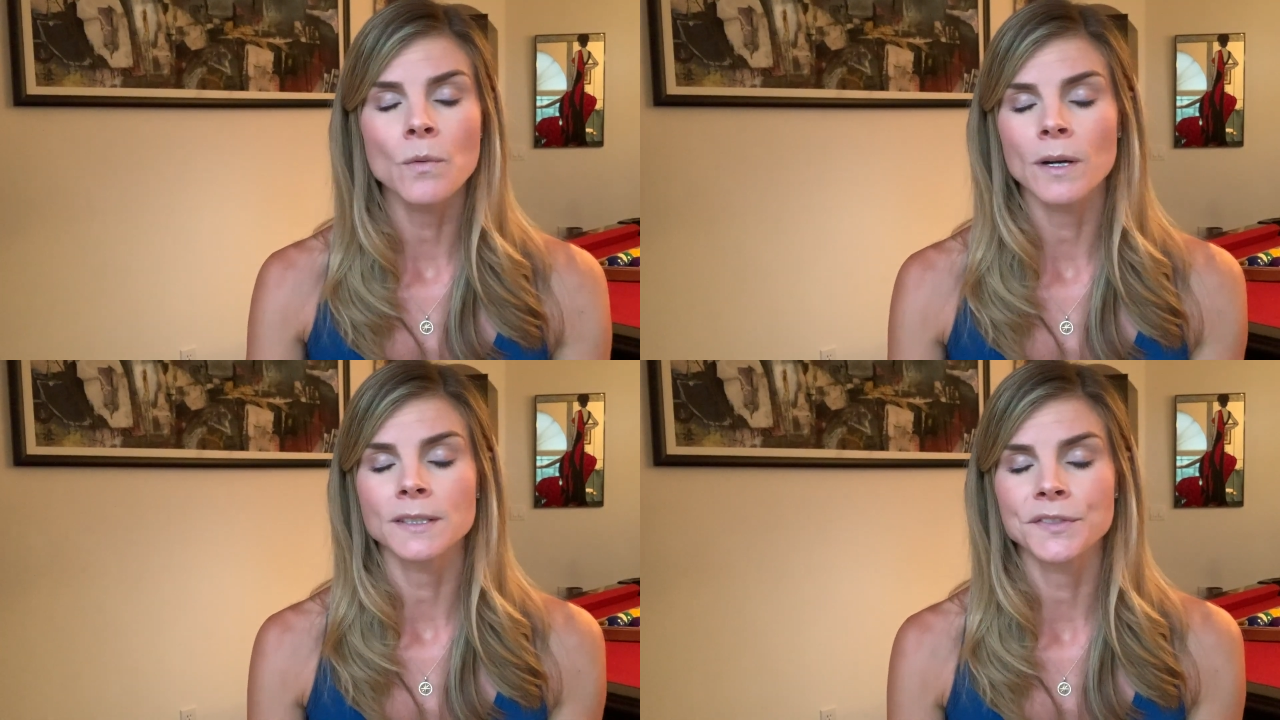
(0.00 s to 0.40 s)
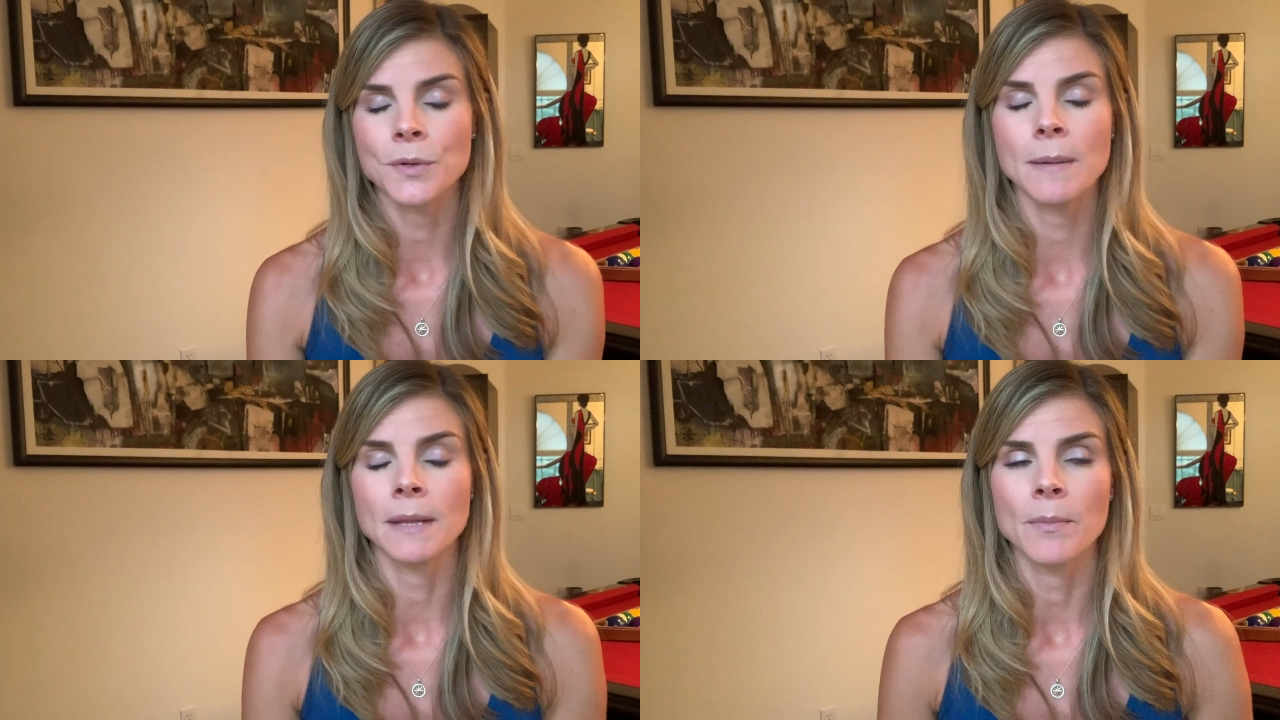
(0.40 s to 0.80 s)
were
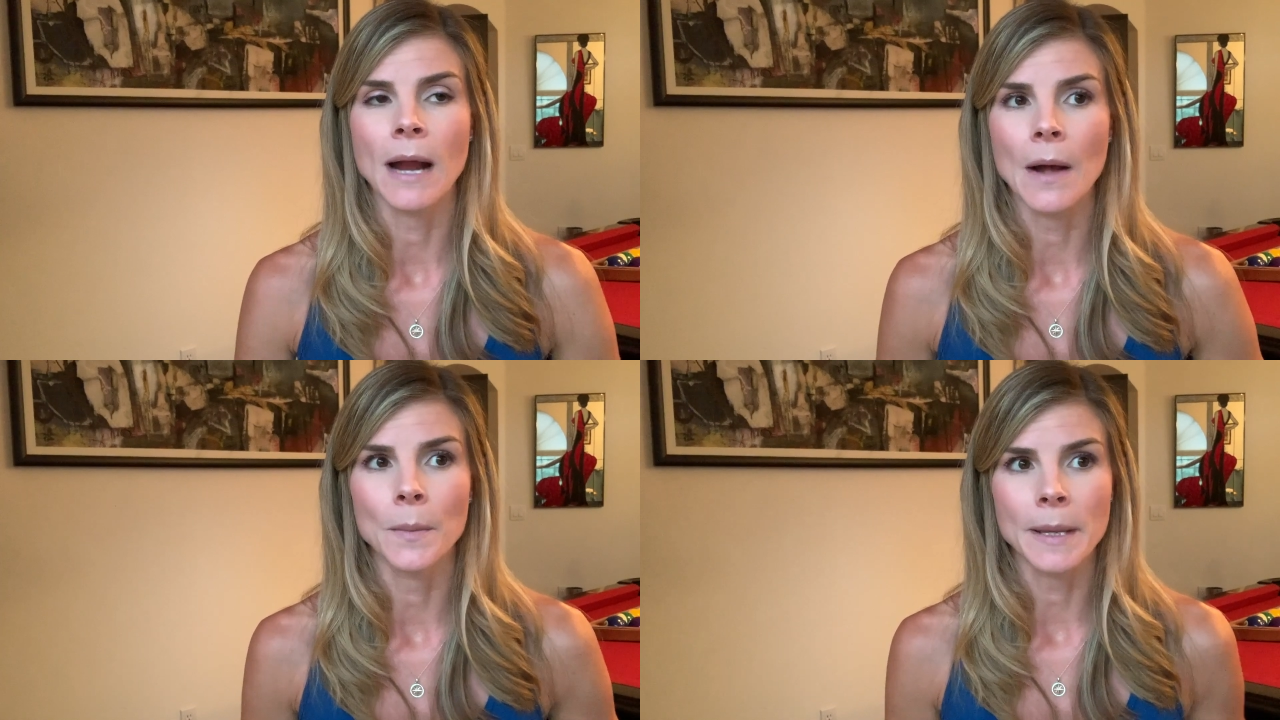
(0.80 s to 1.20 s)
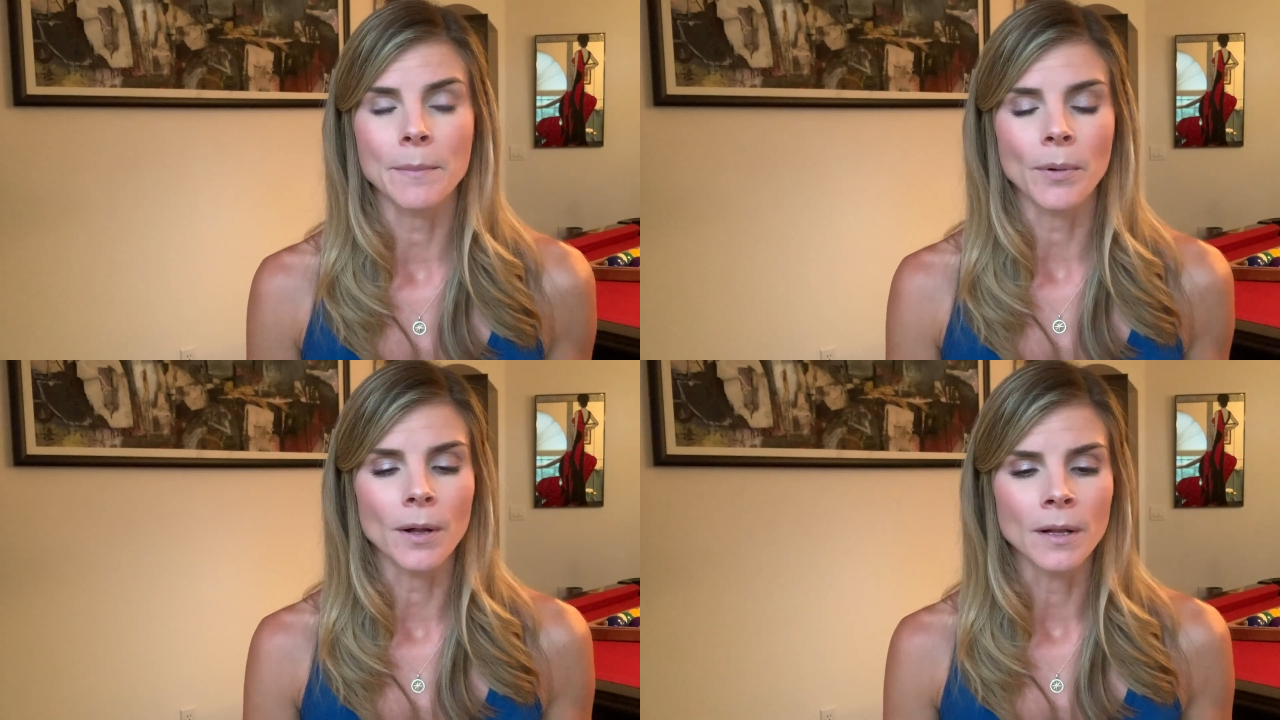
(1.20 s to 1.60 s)
extremely proud
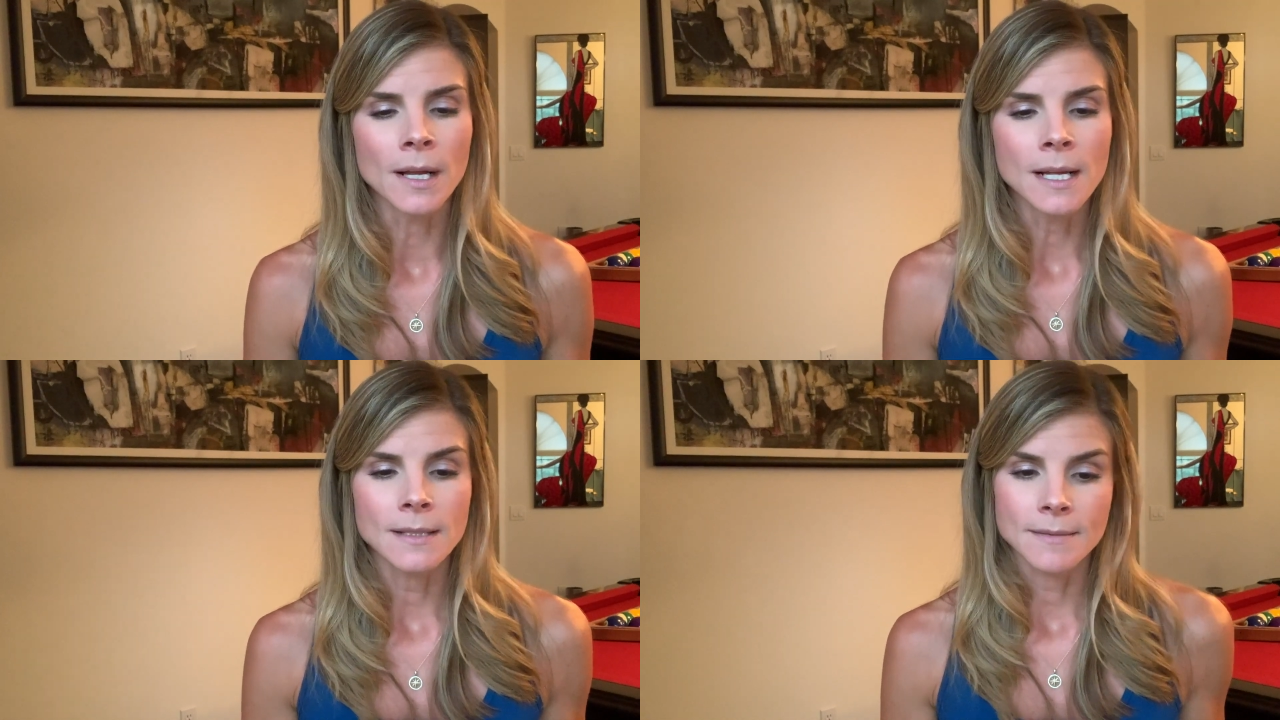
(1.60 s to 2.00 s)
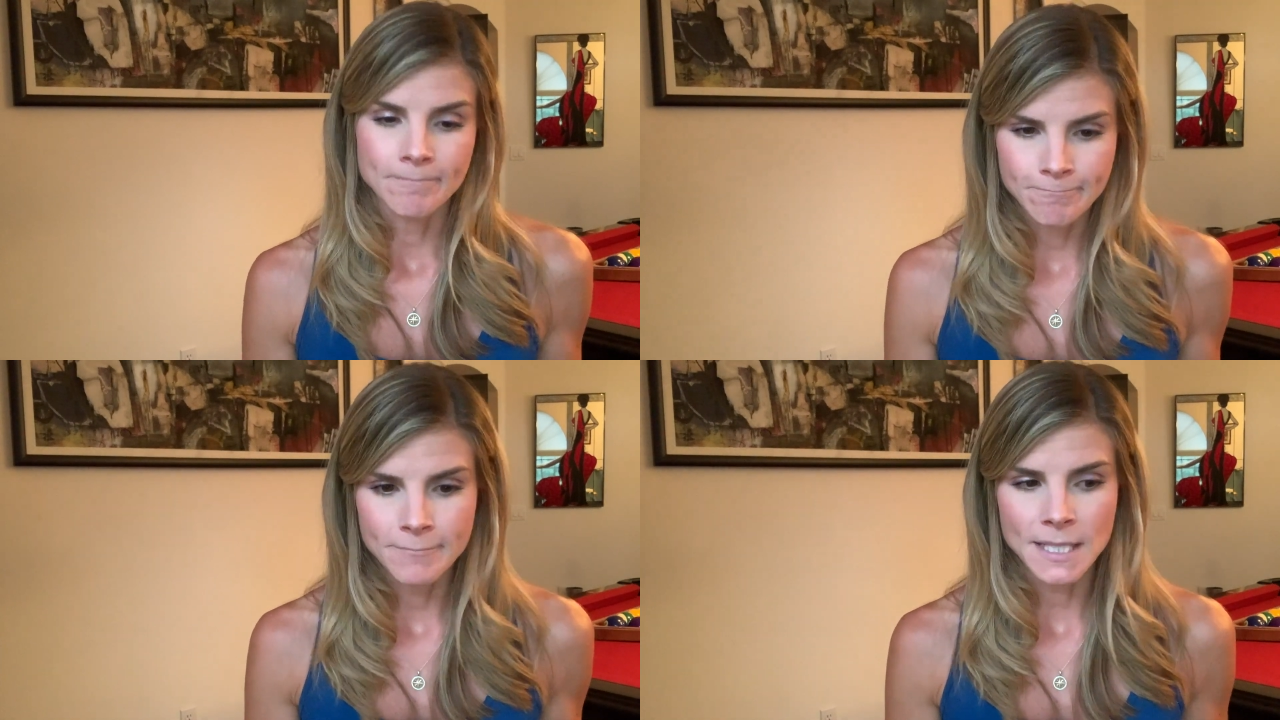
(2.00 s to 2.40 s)
people
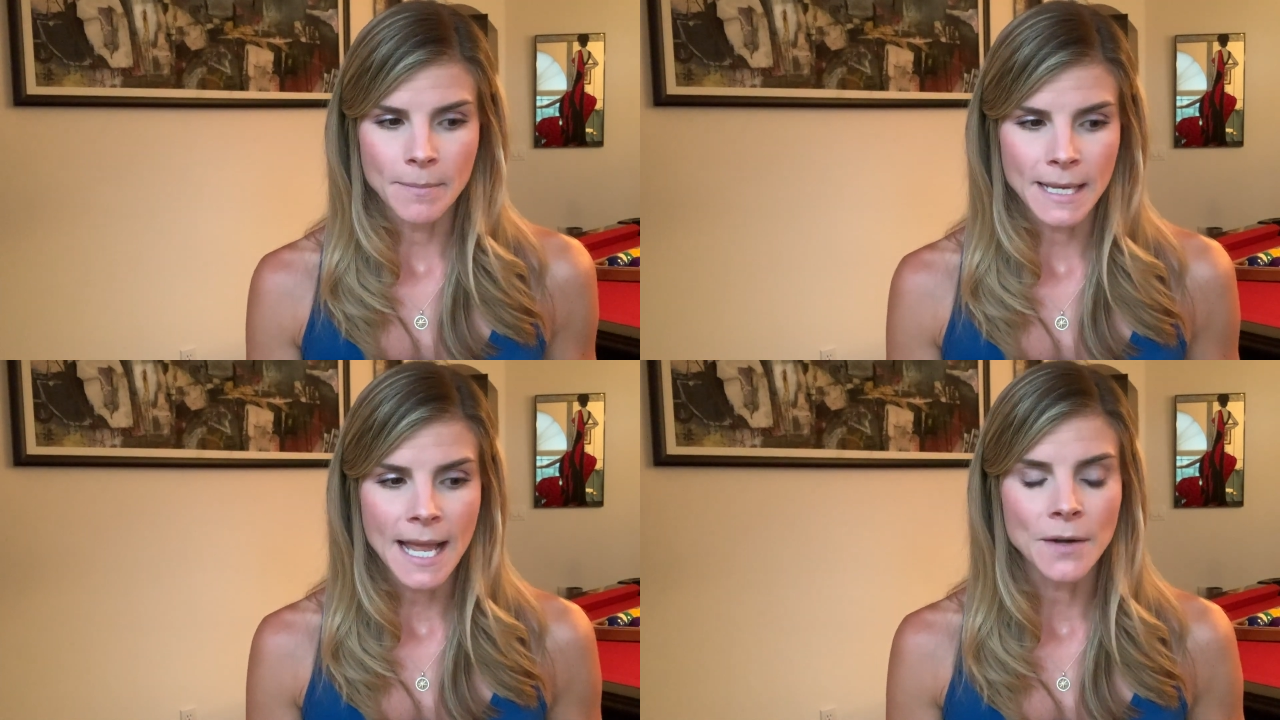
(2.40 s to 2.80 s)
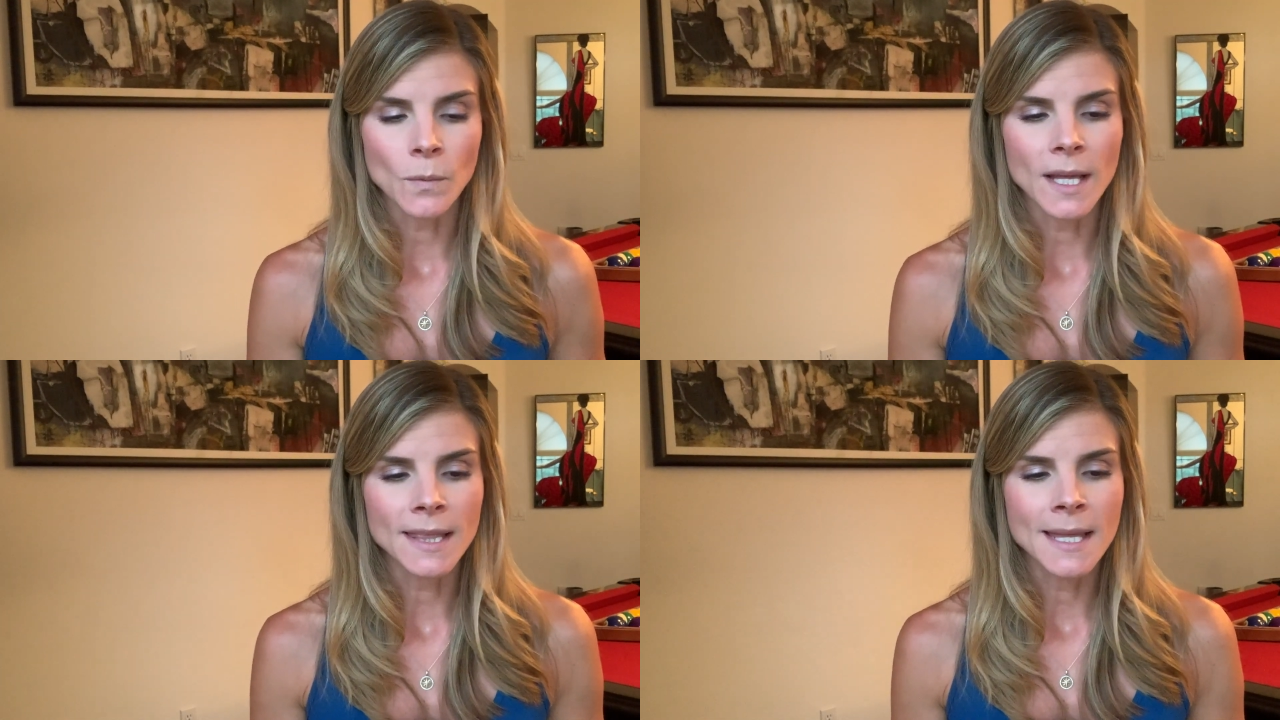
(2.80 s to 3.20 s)
to begin
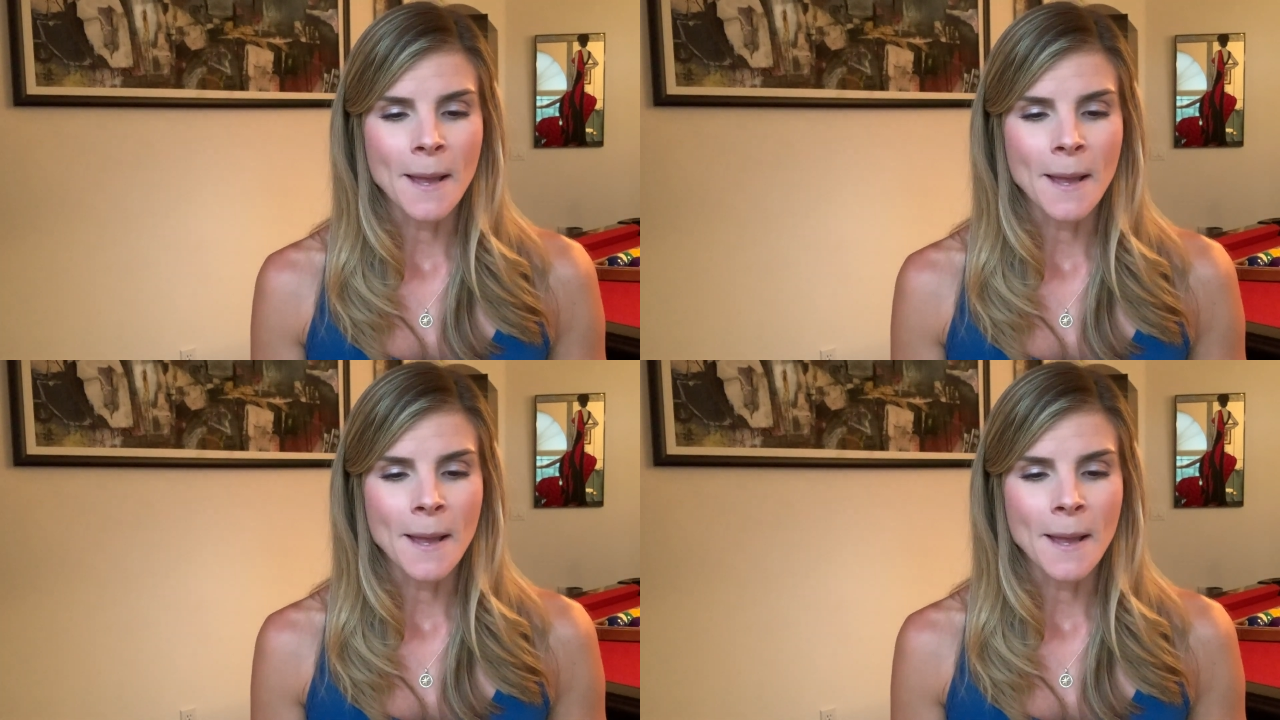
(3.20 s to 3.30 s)
with.